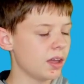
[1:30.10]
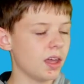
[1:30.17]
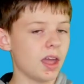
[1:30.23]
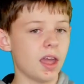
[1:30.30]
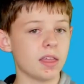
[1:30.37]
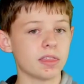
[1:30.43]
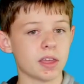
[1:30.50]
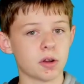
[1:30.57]

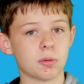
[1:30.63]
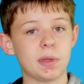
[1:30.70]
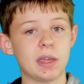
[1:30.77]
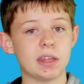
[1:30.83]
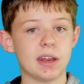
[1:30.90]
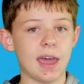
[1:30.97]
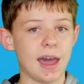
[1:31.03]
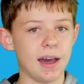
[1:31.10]
there will be an
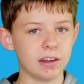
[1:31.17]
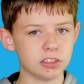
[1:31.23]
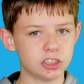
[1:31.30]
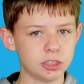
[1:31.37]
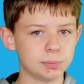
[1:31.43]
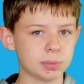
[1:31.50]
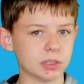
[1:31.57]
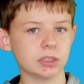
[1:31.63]
algae
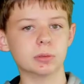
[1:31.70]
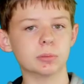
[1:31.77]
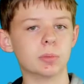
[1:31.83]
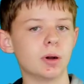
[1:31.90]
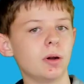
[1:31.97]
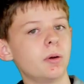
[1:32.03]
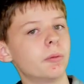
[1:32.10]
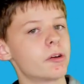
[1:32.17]
bloom,
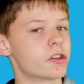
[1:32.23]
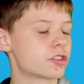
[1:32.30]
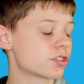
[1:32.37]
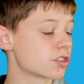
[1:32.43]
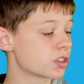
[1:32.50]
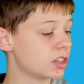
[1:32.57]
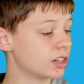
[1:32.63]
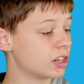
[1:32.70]
which
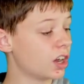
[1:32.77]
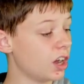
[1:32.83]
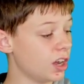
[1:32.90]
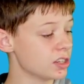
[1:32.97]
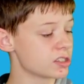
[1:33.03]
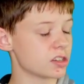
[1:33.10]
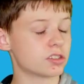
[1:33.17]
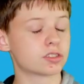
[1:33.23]
can cause
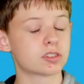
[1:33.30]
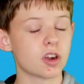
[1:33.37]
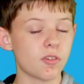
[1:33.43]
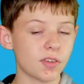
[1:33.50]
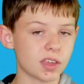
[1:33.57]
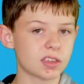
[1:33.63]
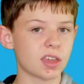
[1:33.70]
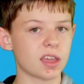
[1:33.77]
a trophic
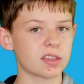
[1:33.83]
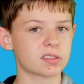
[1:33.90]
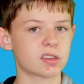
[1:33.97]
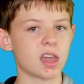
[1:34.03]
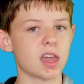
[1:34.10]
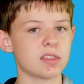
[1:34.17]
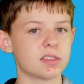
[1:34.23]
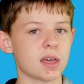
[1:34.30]

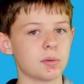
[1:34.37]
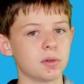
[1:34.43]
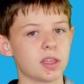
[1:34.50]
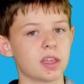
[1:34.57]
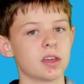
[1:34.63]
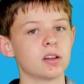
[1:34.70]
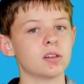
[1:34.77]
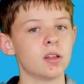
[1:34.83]
cascade that will
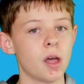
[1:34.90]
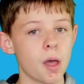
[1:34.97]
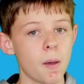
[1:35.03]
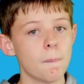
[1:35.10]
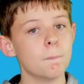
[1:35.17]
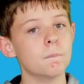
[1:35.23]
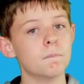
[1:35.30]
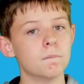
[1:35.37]
kill
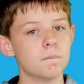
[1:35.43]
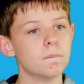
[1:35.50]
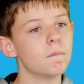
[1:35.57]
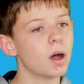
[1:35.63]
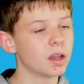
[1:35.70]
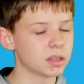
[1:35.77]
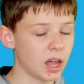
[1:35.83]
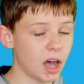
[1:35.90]
a
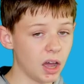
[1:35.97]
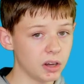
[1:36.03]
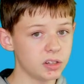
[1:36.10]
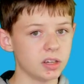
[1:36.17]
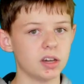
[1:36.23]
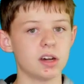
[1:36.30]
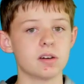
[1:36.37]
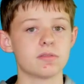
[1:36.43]
lot
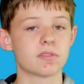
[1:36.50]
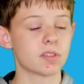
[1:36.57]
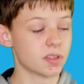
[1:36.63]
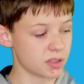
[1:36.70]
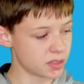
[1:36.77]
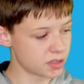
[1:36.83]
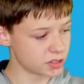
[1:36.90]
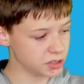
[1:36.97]
of
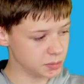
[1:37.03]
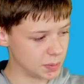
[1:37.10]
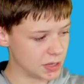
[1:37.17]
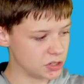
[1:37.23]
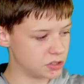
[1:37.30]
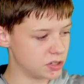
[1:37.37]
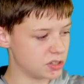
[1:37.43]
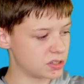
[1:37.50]
the
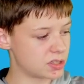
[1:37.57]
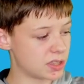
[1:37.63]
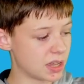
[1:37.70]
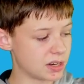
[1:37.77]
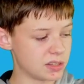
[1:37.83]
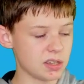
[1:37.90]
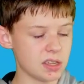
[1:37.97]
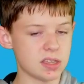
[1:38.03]
species that is
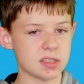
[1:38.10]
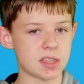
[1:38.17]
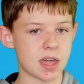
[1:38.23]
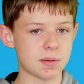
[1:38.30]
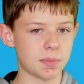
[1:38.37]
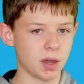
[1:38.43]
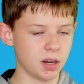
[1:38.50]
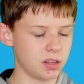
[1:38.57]
in that
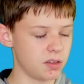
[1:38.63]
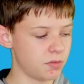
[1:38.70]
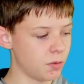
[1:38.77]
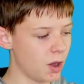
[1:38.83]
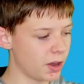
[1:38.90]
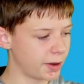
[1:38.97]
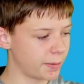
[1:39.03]
body of water.